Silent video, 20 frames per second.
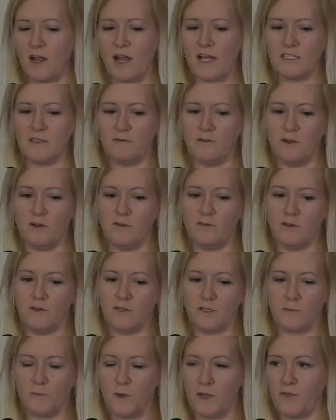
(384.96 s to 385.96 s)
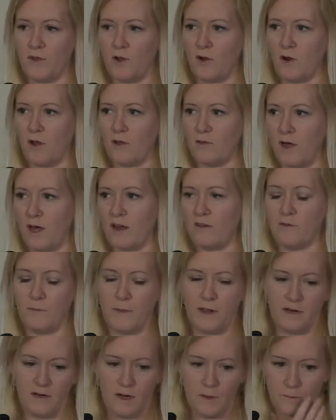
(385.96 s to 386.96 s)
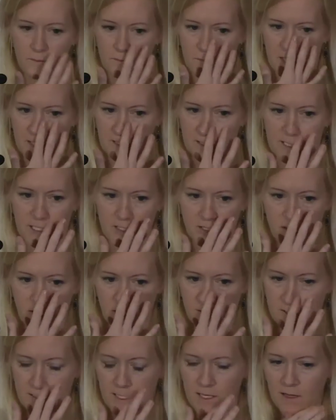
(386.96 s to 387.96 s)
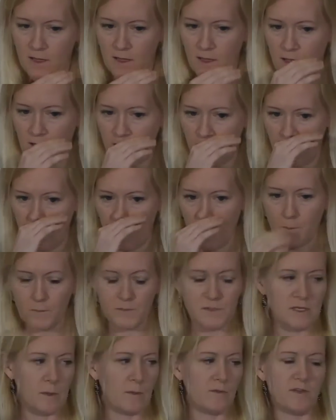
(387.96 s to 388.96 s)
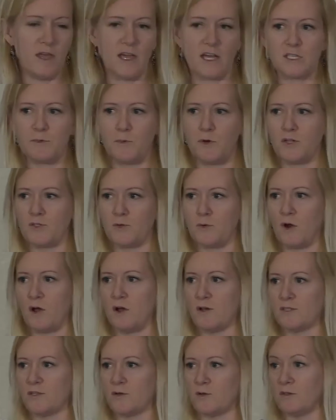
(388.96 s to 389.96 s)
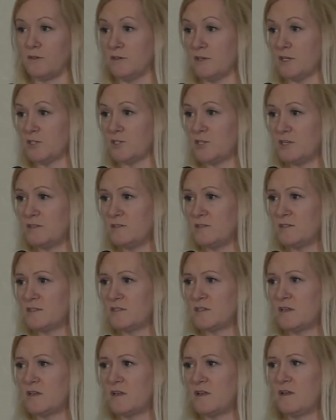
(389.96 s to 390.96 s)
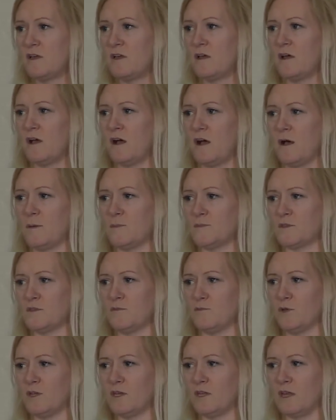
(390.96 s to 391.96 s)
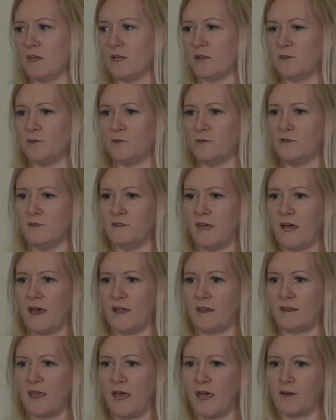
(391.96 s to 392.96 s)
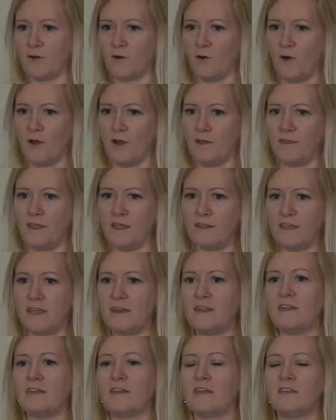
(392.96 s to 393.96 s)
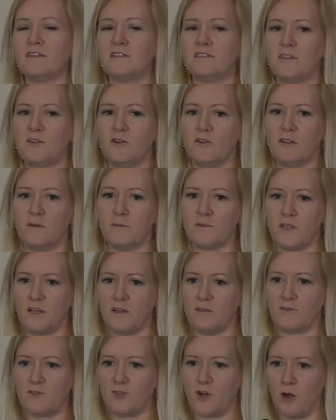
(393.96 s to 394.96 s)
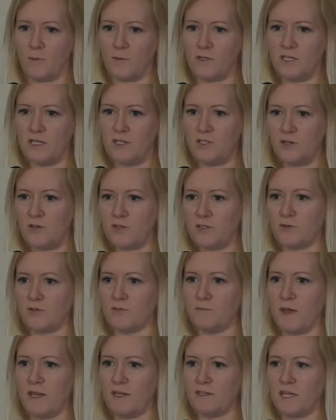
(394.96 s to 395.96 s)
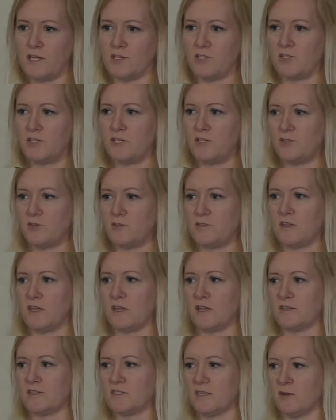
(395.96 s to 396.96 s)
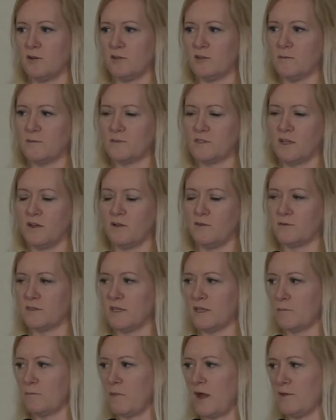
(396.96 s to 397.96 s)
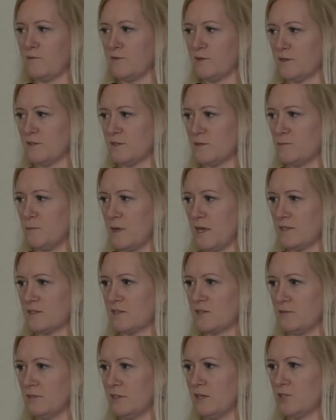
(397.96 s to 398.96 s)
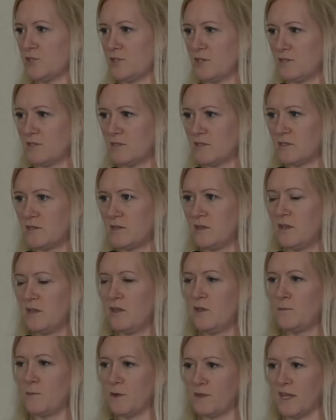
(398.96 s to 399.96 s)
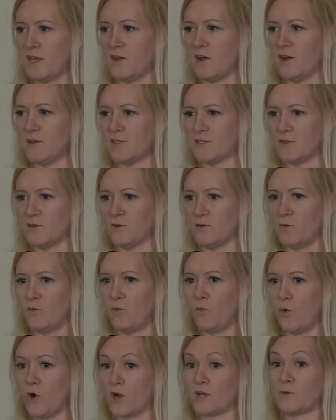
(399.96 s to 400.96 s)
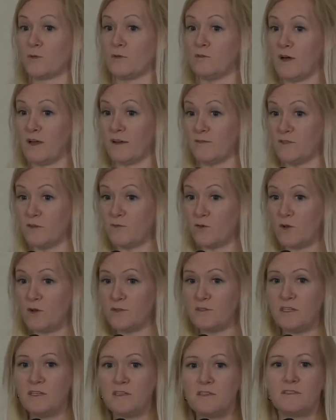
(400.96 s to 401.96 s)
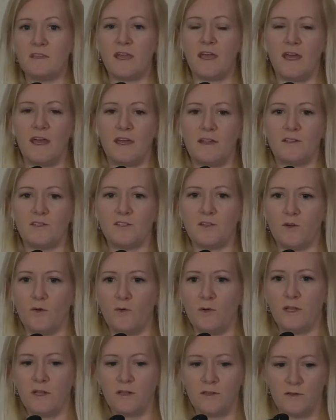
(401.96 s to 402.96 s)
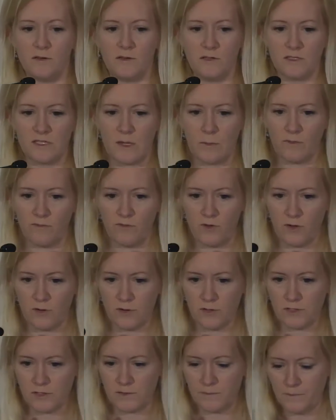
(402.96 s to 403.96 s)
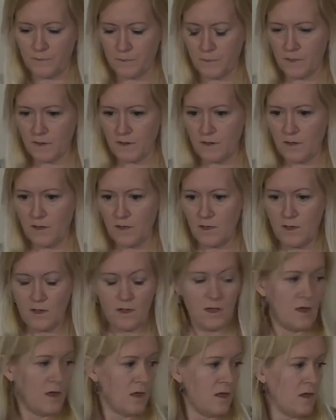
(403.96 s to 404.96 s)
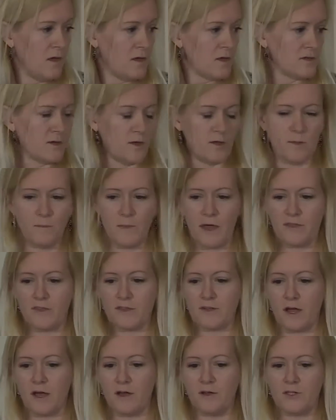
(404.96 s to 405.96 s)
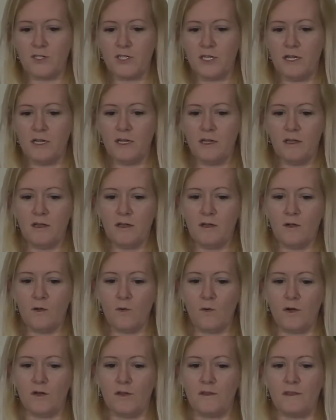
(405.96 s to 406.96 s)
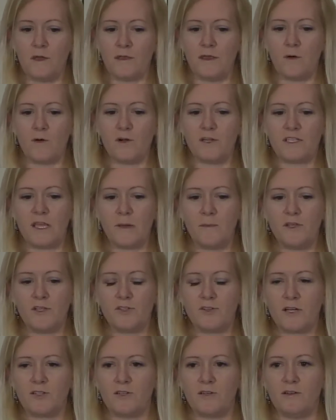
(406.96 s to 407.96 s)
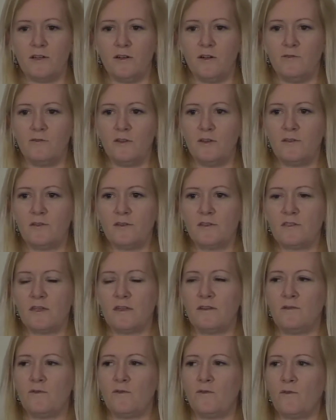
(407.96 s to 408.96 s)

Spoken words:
kinds of interviews, but a lot of them ended up being teachers. Some of the experts were also clinicians, so we included that category. They didn't consider themselves Dharma teachers or meditation teachers. They considered themselves like mindfulness-based clinicians. But they'd also worked with a lot of difficulties, and so we included some of those. So the methodology, there were semi-structured interviews, and